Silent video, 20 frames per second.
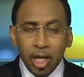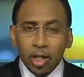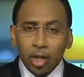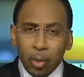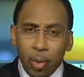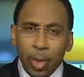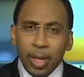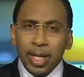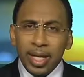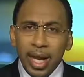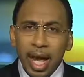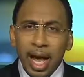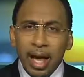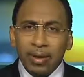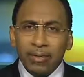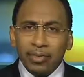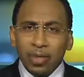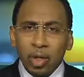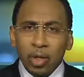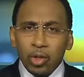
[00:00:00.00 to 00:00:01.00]

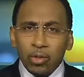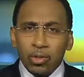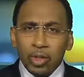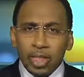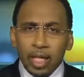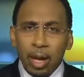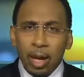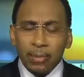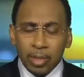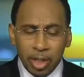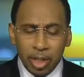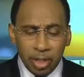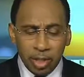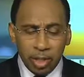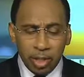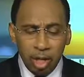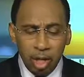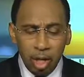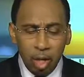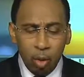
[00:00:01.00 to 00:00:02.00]
29 of those
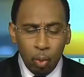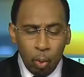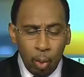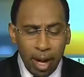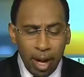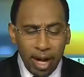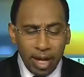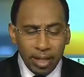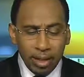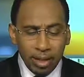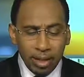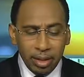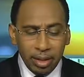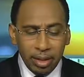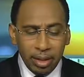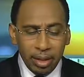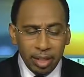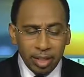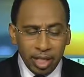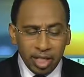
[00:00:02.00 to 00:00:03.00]
receptions went
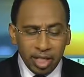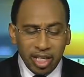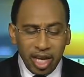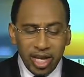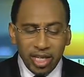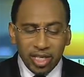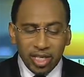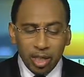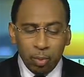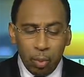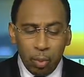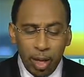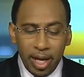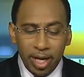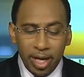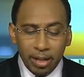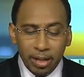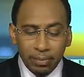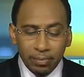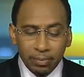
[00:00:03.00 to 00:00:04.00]
to Jason
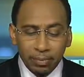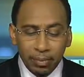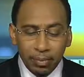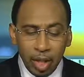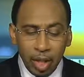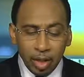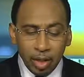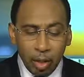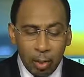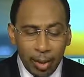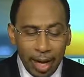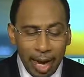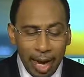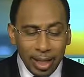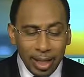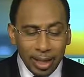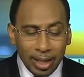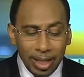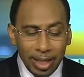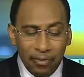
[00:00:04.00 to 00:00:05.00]
Witten. So when I
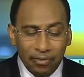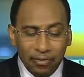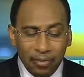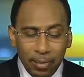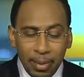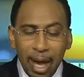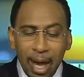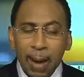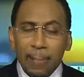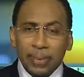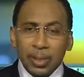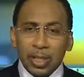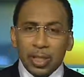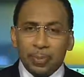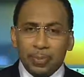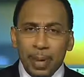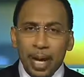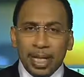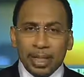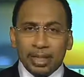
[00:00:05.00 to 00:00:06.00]
look at it from that
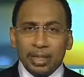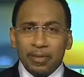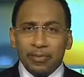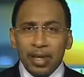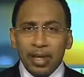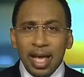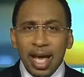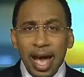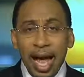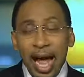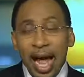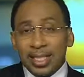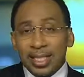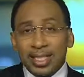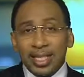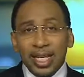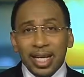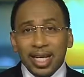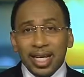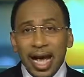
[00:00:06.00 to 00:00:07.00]
perspective, I
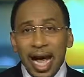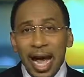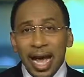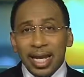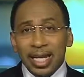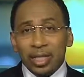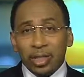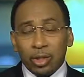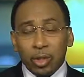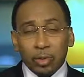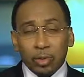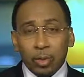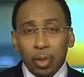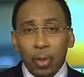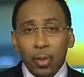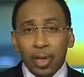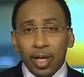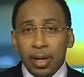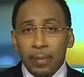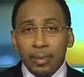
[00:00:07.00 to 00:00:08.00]
see a guy that's
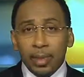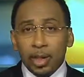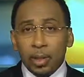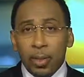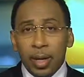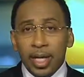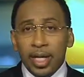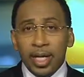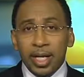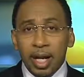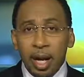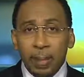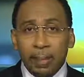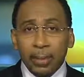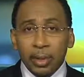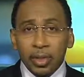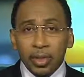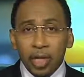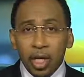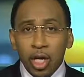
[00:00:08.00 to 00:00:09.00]
throwing in between the
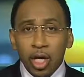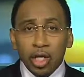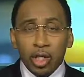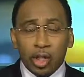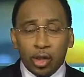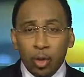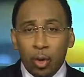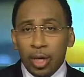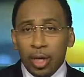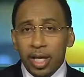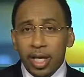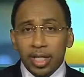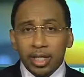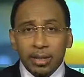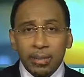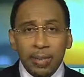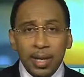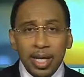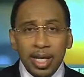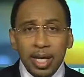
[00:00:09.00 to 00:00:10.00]
numbers, short,
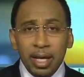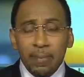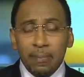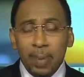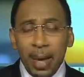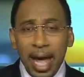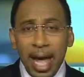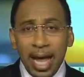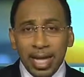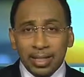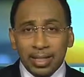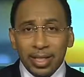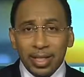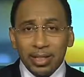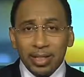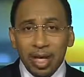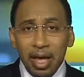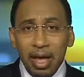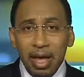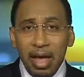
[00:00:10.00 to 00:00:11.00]
intermediate
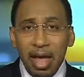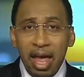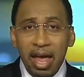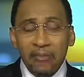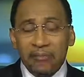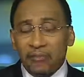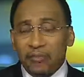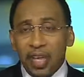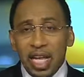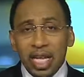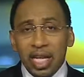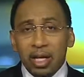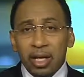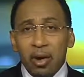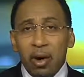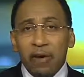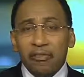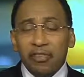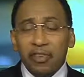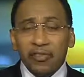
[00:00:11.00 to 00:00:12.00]
passes, and feeding
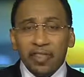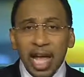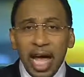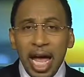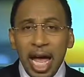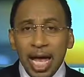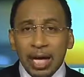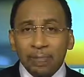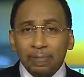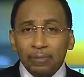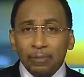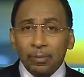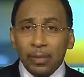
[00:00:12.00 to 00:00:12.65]
off of that.